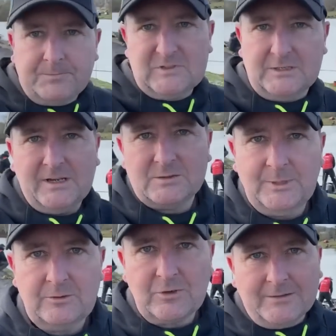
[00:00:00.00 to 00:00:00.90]
today has
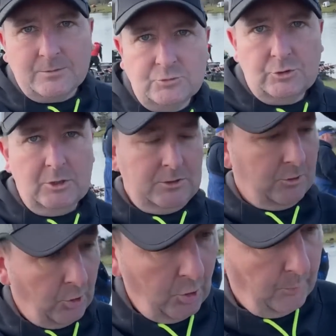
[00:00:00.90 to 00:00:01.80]
been a random draw
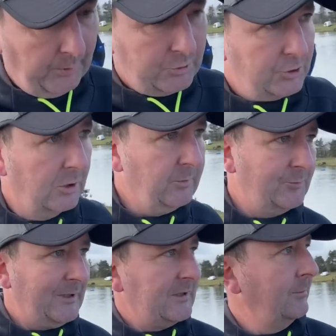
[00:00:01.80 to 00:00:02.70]
or an open draw which
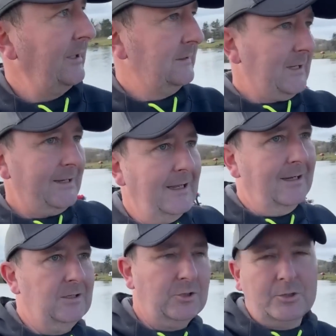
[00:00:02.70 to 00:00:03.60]
basically means any
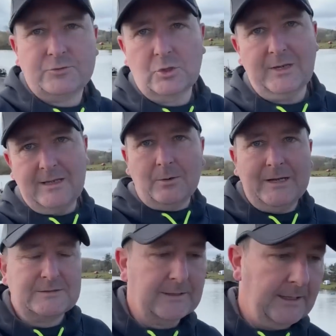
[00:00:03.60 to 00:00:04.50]
angler could have drawn anywhere
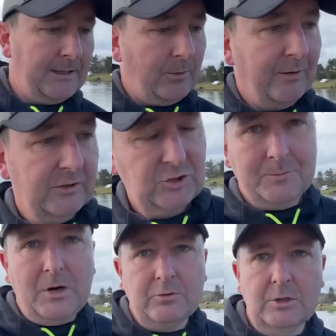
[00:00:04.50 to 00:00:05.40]
today. However
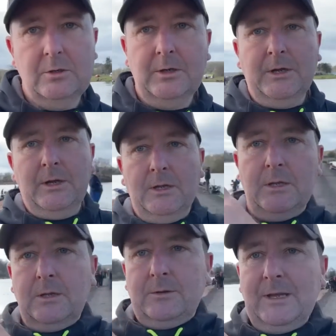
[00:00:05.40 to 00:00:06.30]
tomorrow
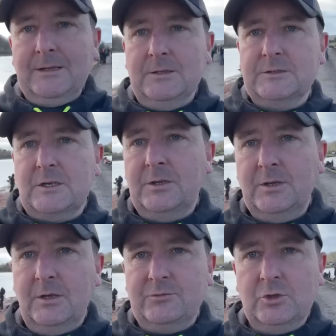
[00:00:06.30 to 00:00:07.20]
the anglers
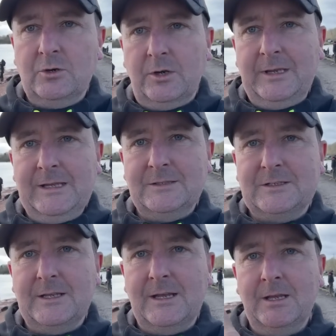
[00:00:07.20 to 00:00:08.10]
that have drawn on here
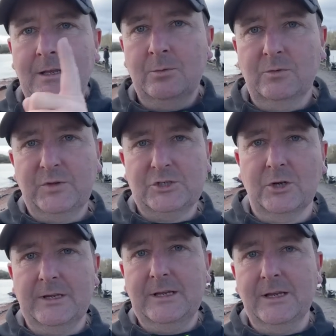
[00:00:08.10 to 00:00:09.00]
today will fish
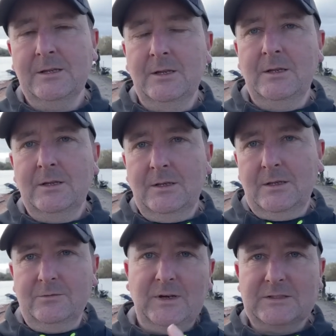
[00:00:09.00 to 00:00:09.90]
on here
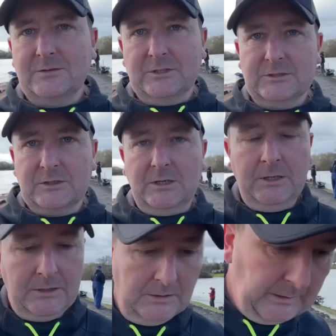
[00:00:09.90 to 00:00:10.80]
and vice versa.
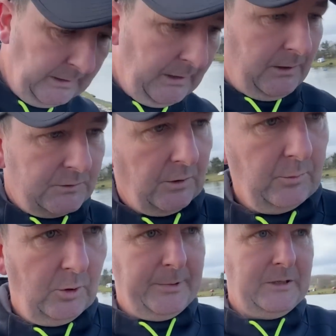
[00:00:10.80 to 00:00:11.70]
So there
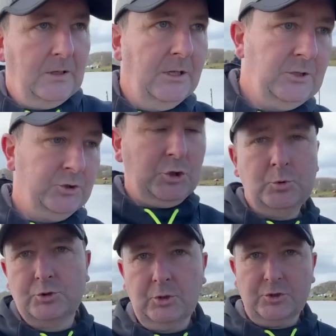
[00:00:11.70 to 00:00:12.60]
will be
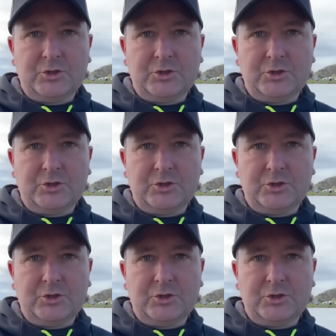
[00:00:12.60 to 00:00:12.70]
two draws